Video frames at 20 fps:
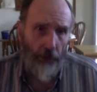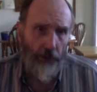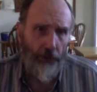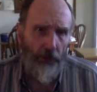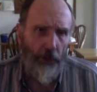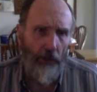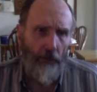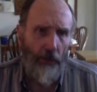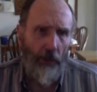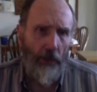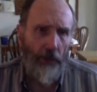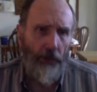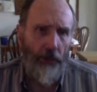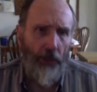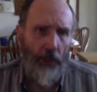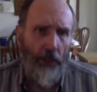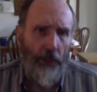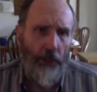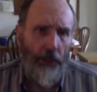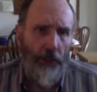
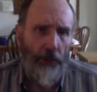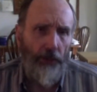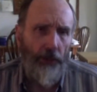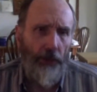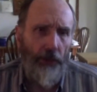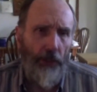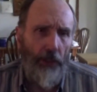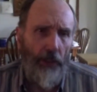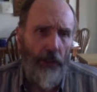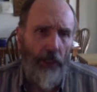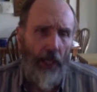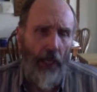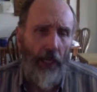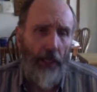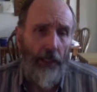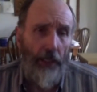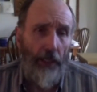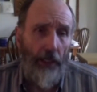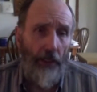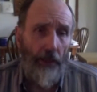civilizations in
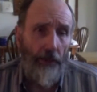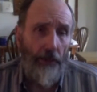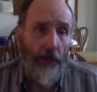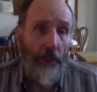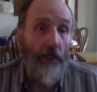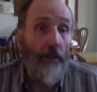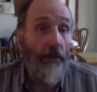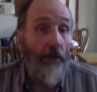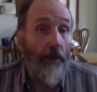that area,